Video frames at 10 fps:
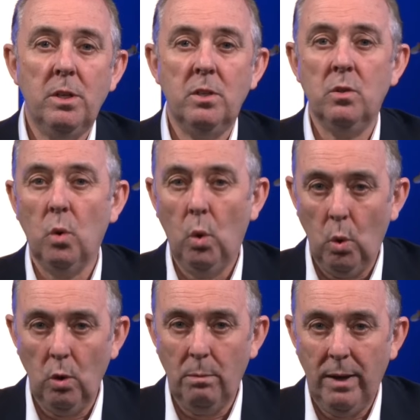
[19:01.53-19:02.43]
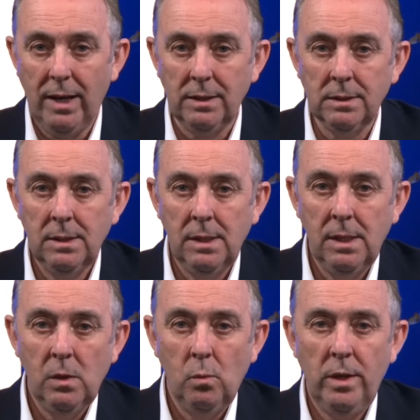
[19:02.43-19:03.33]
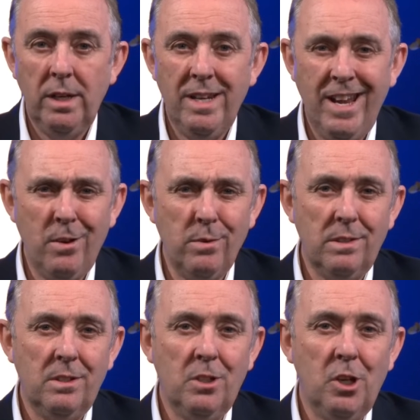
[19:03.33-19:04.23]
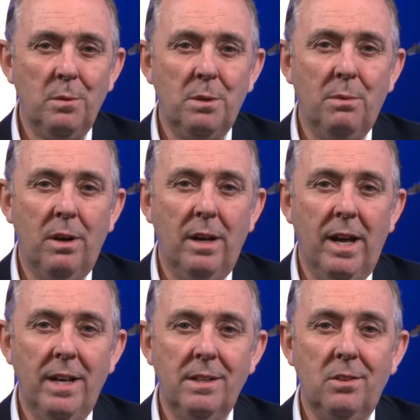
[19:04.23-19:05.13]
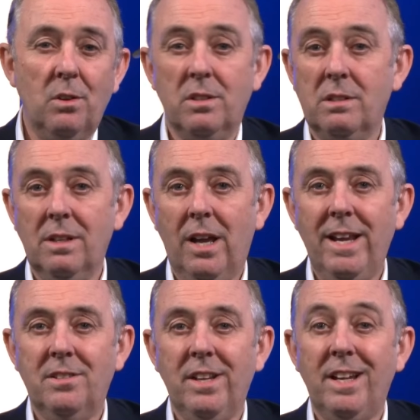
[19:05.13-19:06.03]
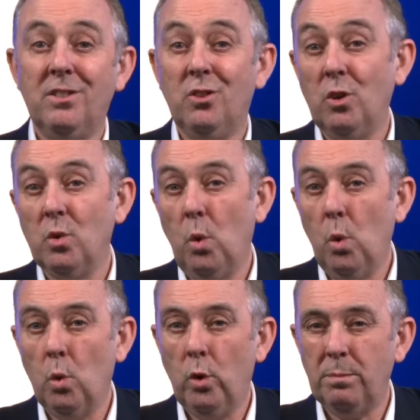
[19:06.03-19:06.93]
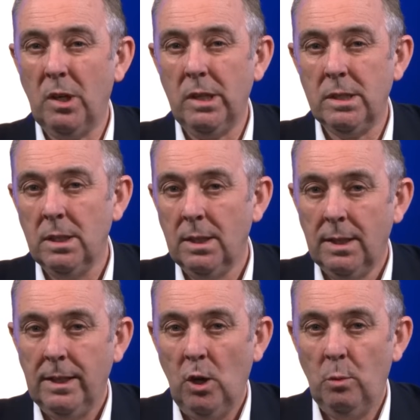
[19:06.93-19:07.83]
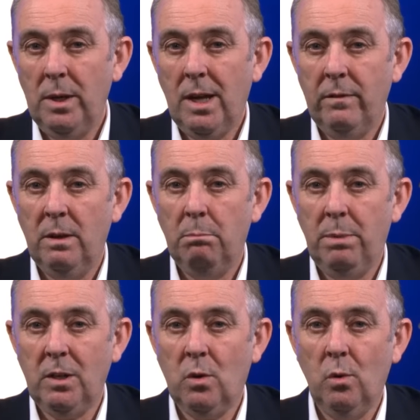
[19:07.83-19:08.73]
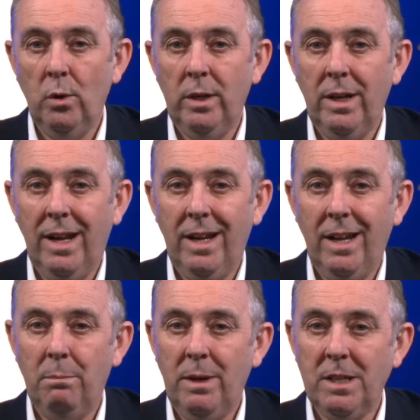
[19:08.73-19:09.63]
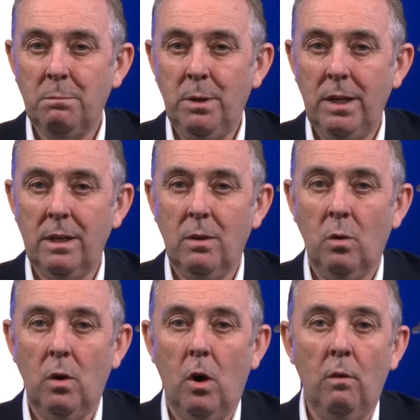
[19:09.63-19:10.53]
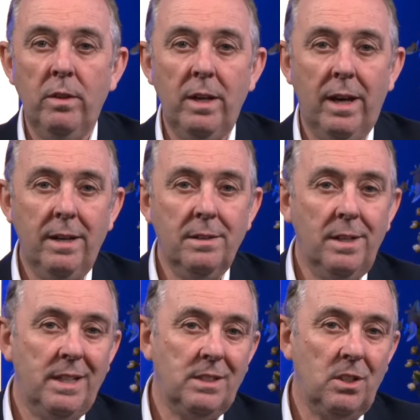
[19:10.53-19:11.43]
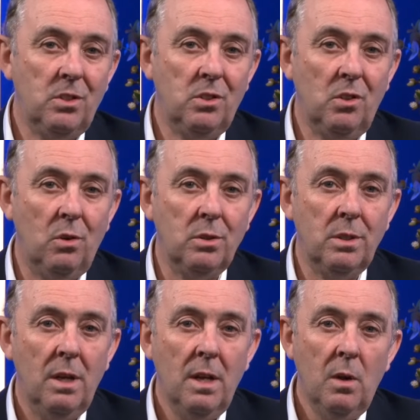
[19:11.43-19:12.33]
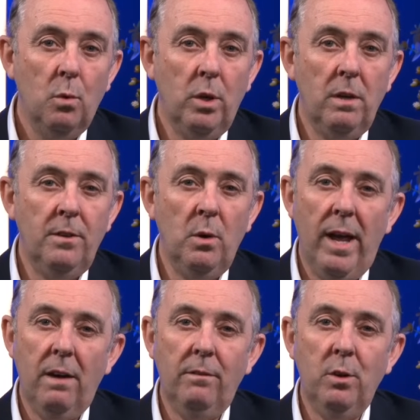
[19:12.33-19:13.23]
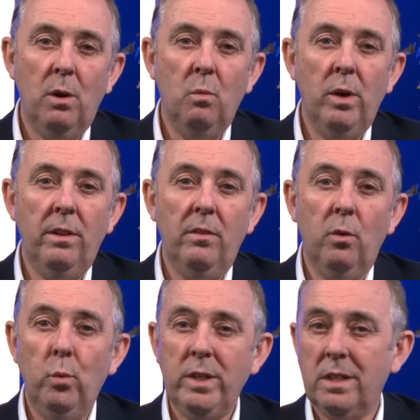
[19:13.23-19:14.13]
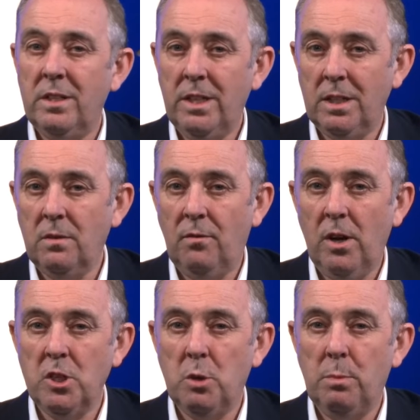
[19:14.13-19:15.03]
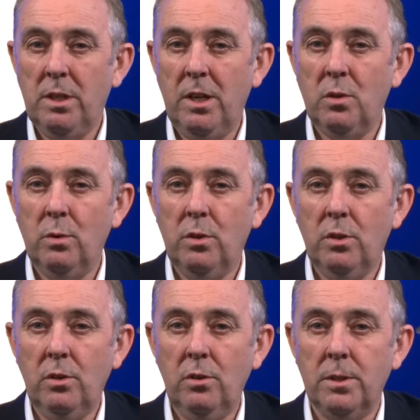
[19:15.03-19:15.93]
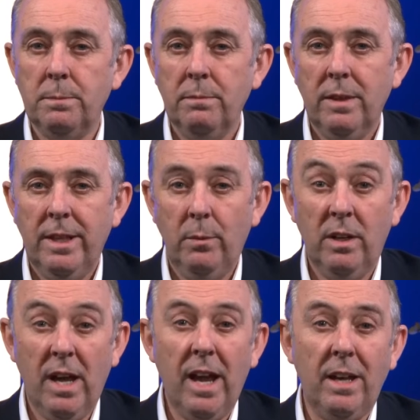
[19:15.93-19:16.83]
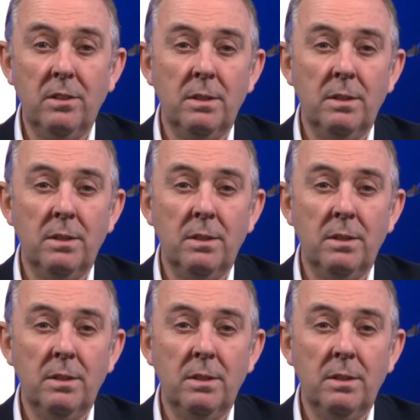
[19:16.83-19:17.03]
is all about whether now is the time to buy ASX stocks or cryptos. Now we'll be covering Bitcoin and our best pick of the ASX stocks. We'll give you our view on whether the risk justifies the potential returns. Now in case